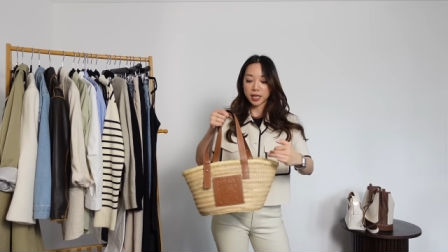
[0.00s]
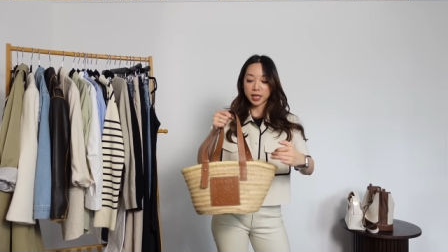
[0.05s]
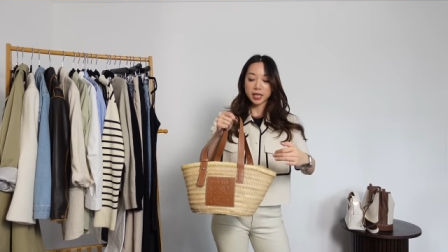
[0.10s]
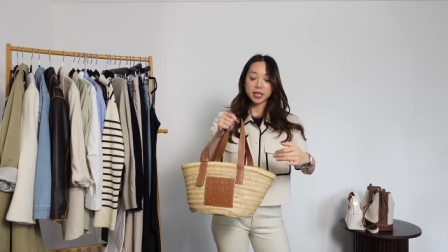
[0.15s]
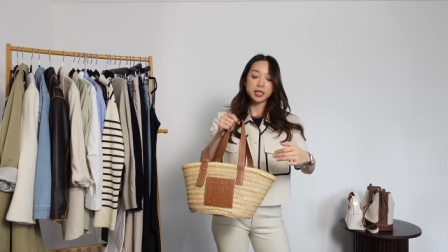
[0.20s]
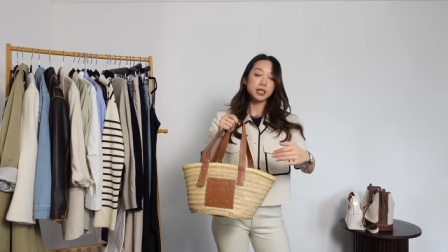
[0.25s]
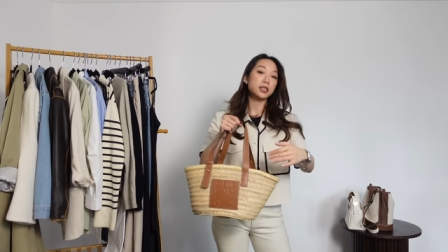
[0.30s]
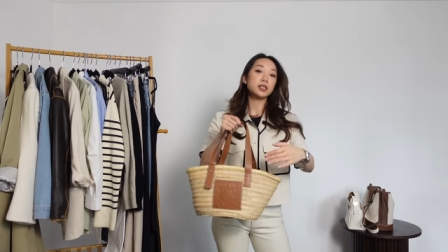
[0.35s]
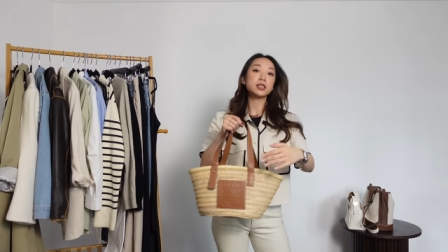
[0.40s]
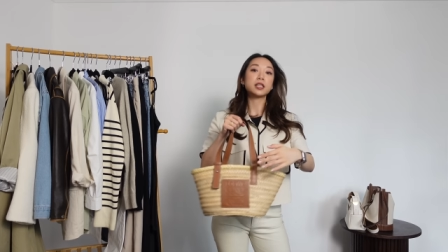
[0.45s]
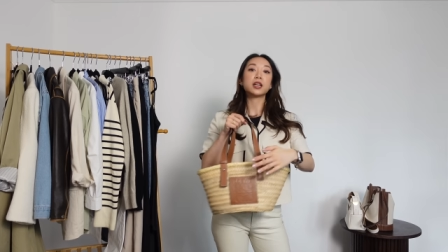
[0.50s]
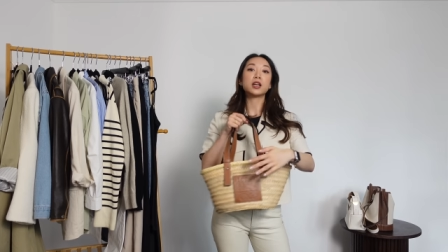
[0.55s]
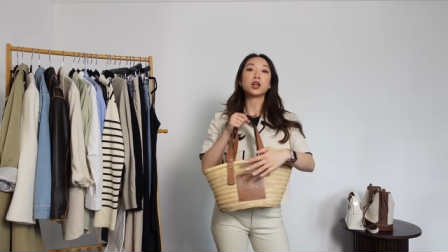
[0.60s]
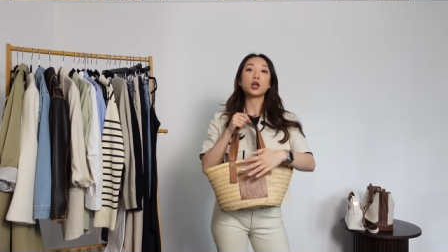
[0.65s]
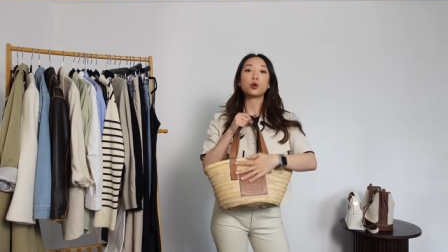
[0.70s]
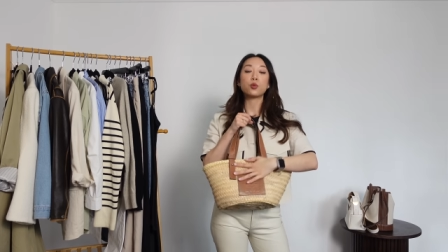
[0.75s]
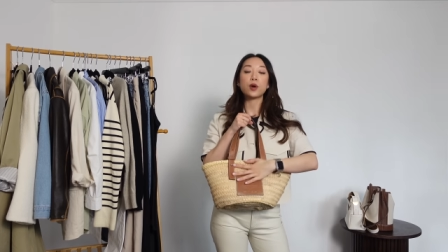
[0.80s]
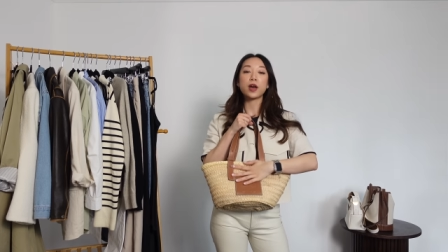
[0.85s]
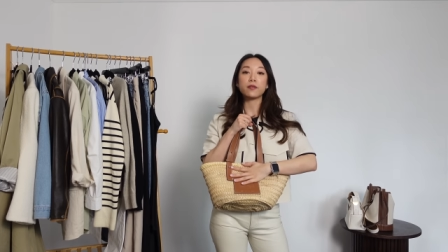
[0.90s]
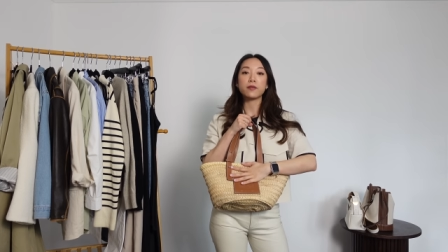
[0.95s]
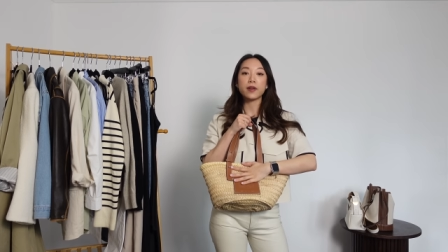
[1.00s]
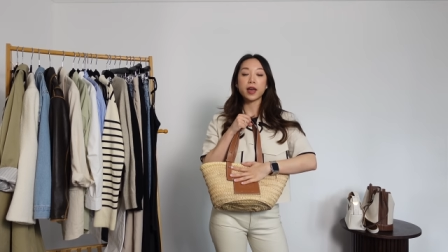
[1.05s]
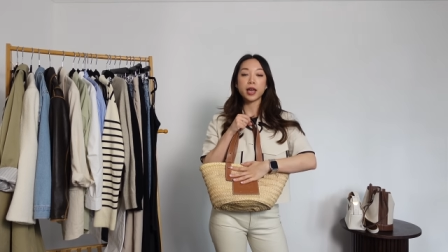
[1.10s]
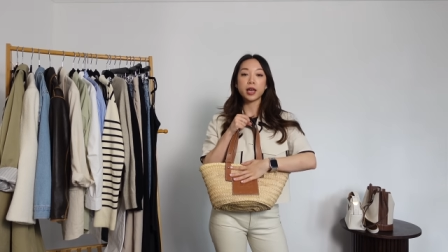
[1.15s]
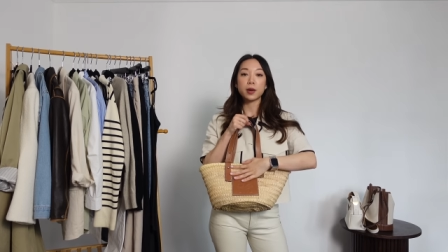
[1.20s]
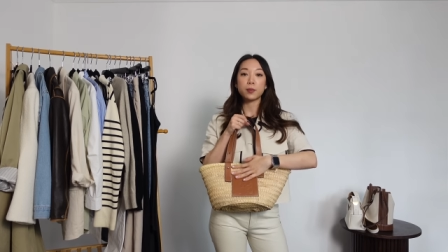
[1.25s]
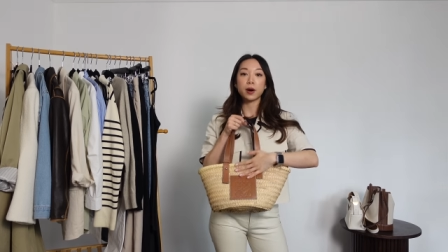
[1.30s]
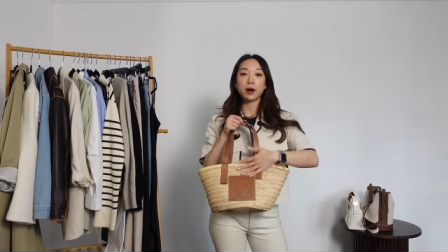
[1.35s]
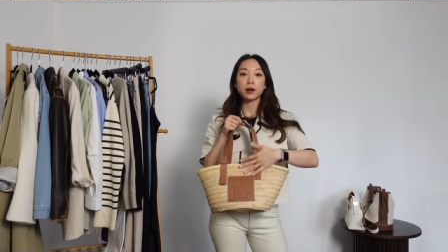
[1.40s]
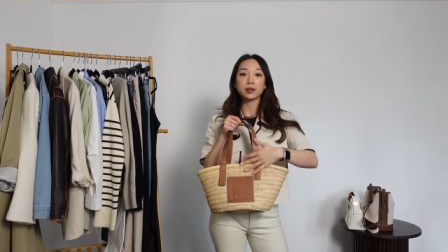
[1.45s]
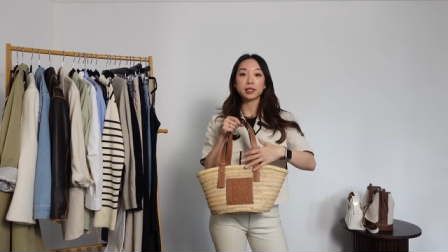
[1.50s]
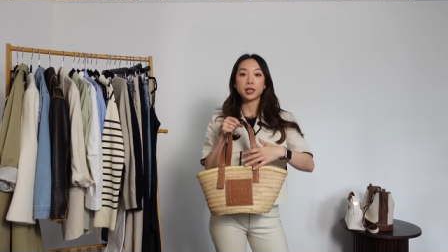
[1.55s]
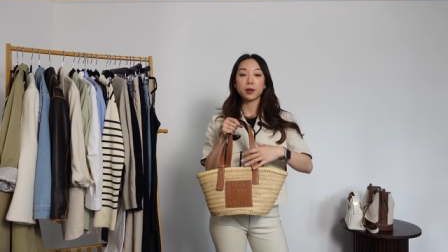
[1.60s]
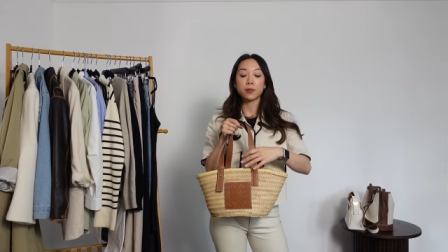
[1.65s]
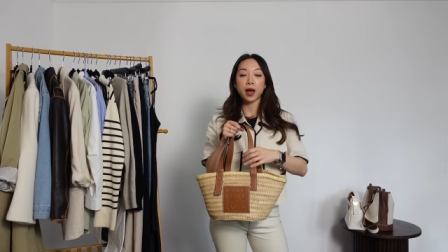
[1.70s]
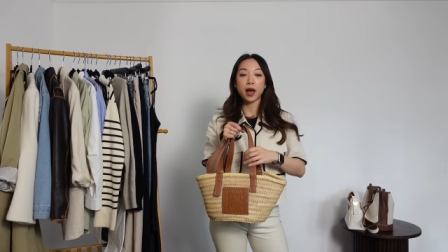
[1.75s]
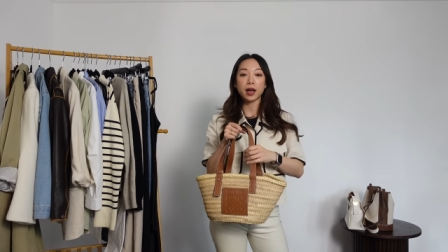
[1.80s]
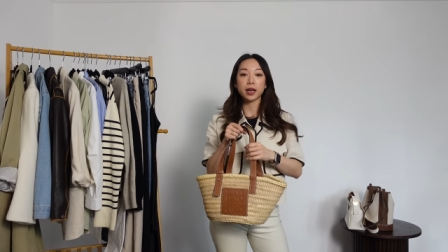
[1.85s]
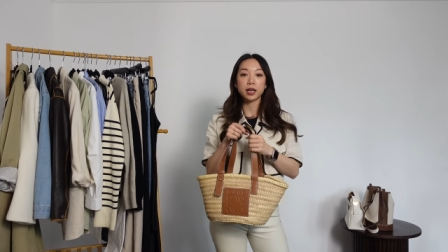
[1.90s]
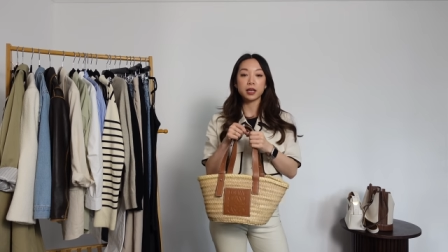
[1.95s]
is the Loewe basket
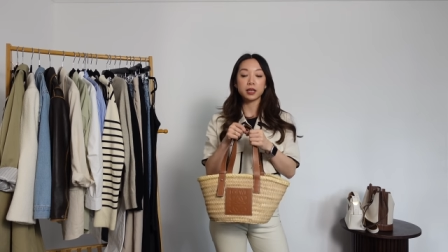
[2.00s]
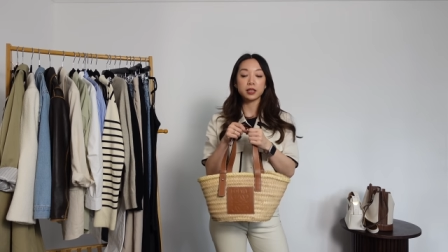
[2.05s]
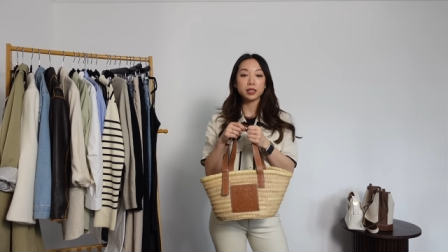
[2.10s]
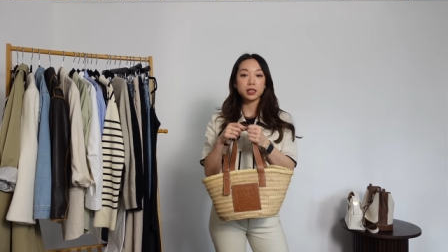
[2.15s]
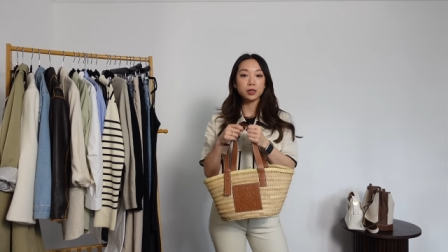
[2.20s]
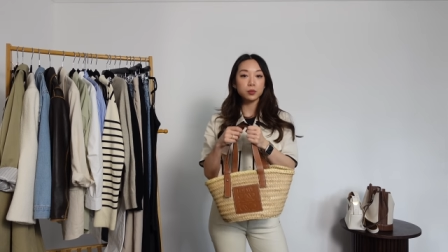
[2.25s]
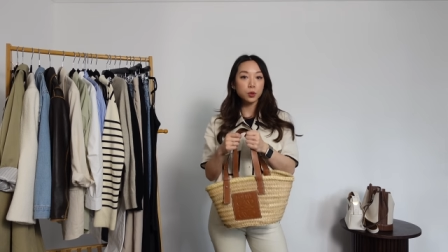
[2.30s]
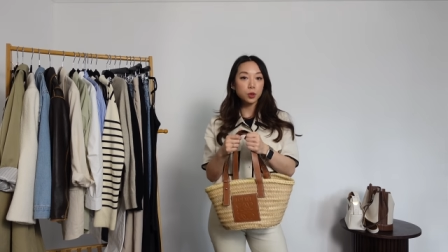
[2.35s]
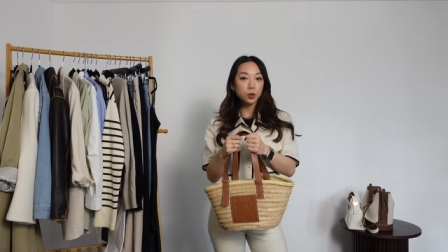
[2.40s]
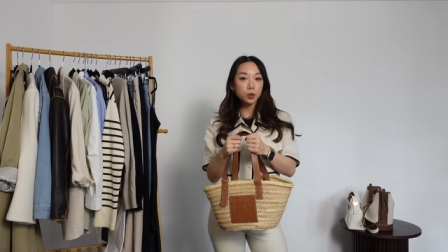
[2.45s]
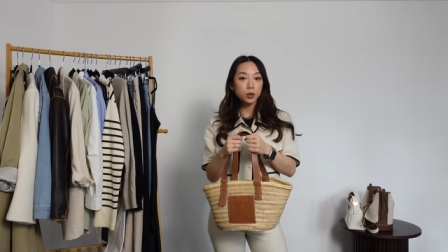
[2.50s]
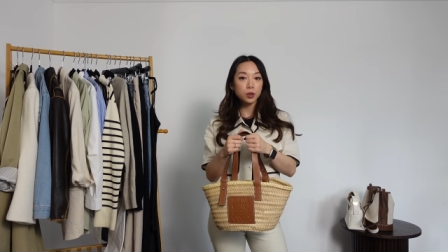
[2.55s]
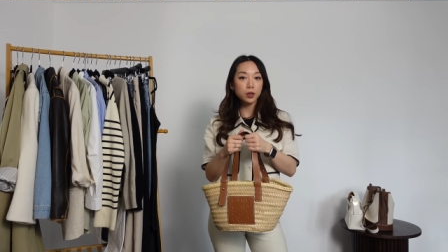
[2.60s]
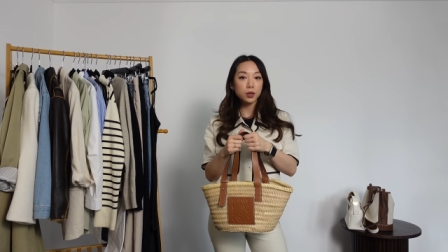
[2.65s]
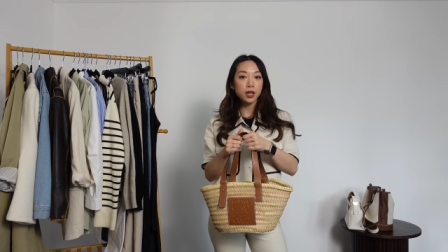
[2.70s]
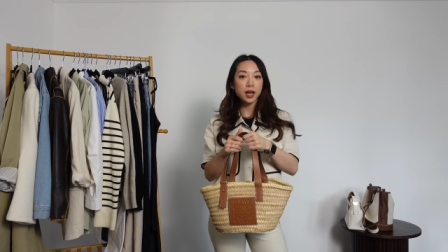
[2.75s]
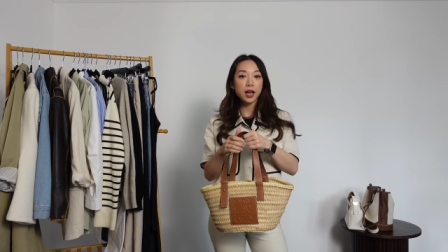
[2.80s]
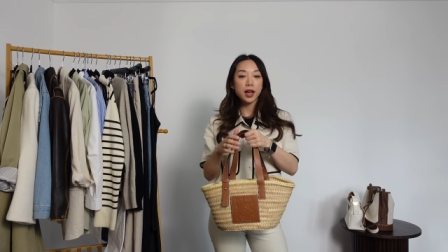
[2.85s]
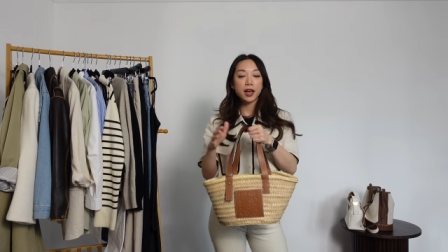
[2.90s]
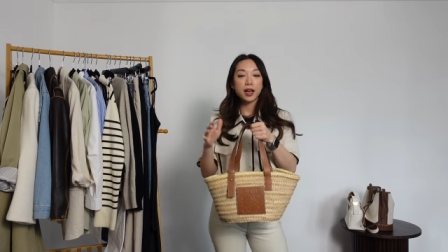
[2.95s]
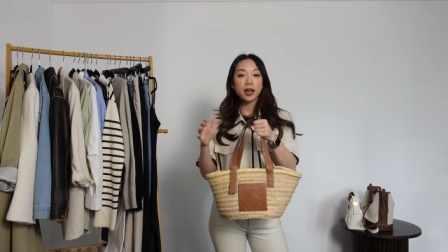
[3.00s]
bag in a small.